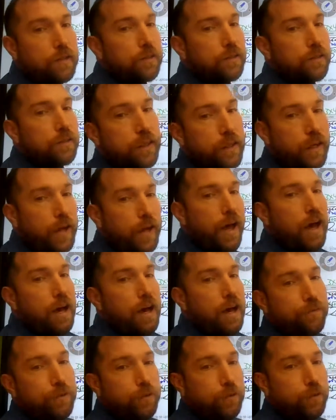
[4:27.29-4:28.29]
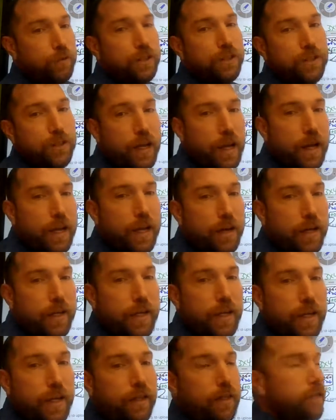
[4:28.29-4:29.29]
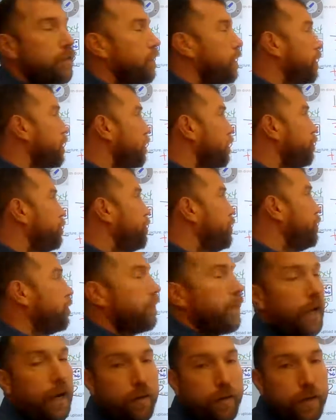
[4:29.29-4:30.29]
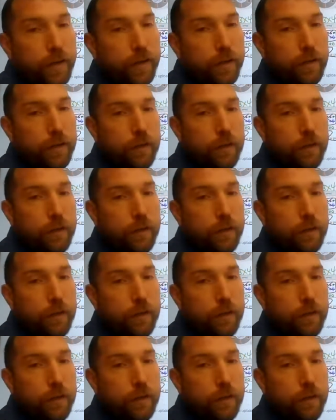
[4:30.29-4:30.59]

and then afterwards you add on anything if you carried it.